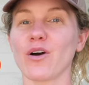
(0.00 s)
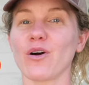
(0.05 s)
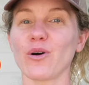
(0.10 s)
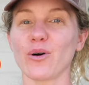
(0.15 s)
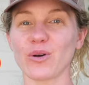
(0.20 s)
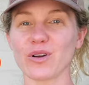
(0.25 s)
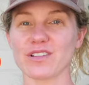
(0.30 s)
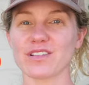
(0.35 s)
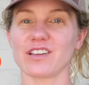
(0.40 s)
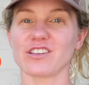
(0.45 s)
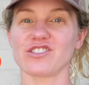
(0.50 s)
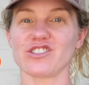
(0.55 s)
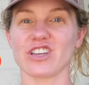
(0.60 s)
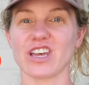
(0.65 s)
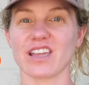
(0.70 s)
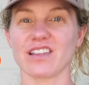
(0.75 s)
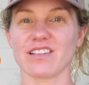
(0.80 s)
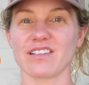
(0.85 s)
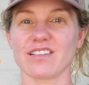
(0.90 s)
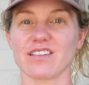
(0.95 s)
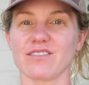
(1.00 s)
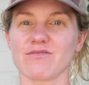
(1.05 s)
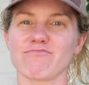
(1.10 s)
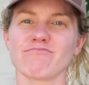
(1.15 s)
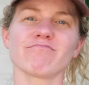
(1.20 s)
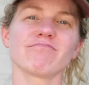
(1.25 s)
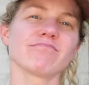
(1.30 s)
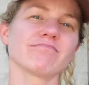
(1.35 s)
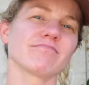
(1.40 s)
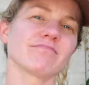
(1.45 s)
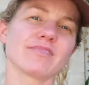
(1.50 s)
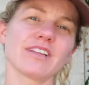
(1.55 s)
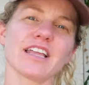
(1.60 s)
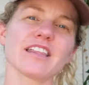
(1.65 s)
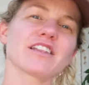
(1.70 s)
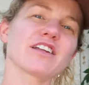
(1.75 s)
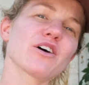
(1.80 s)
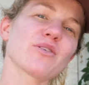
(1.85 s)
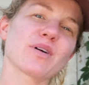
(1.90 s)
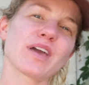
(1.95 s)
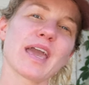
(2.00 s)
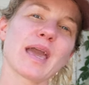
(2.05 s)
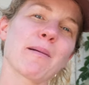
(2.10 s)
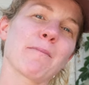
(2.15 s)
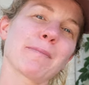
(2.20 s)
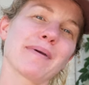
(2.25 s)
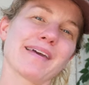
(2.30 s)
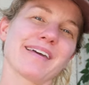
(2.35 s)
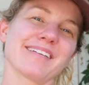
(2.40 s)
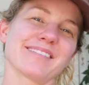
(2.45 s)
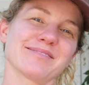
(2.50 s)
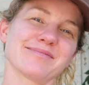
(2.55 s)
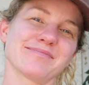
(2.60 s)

Or suggest, Let's go camping.